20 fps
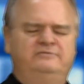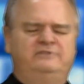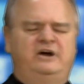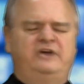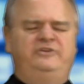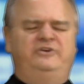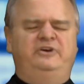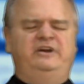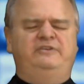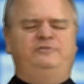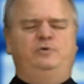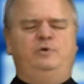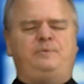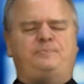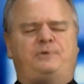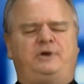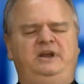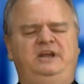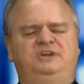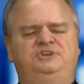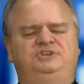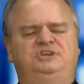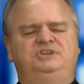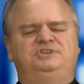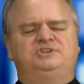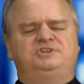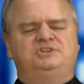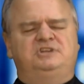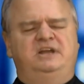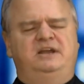Father in heaven, we pray in
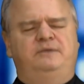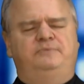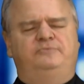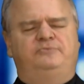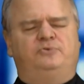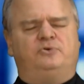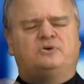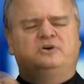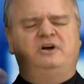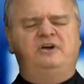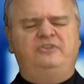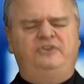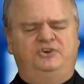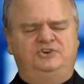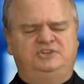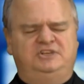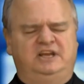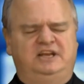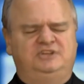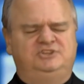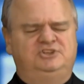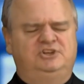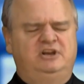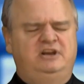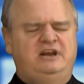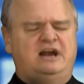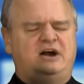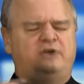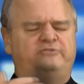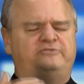Jesus' name for other states
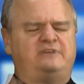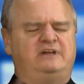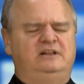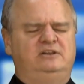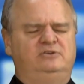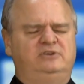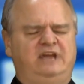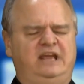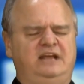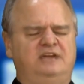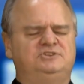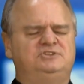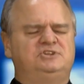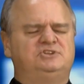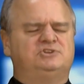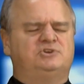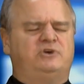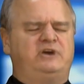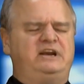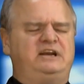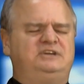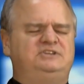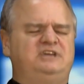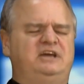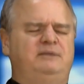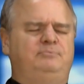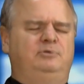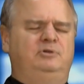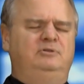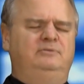to now follow Kansas' great
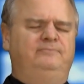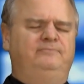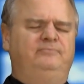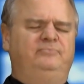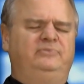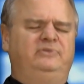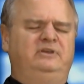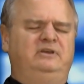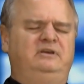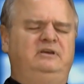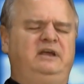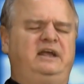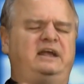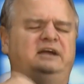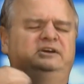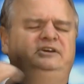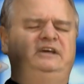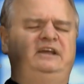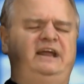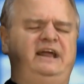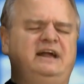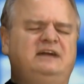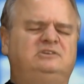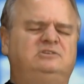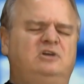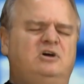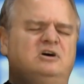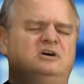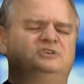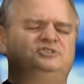example and
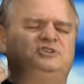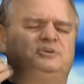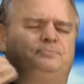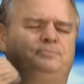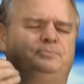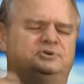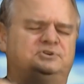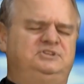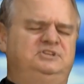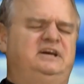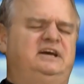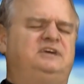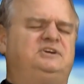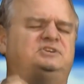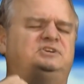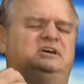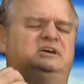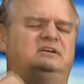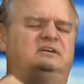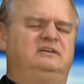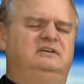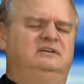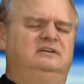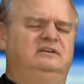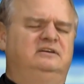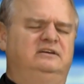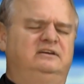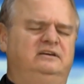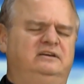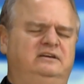enact laws that protect
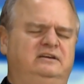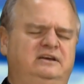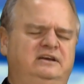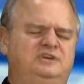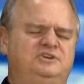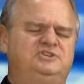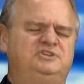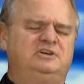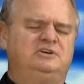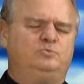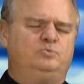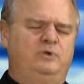innocent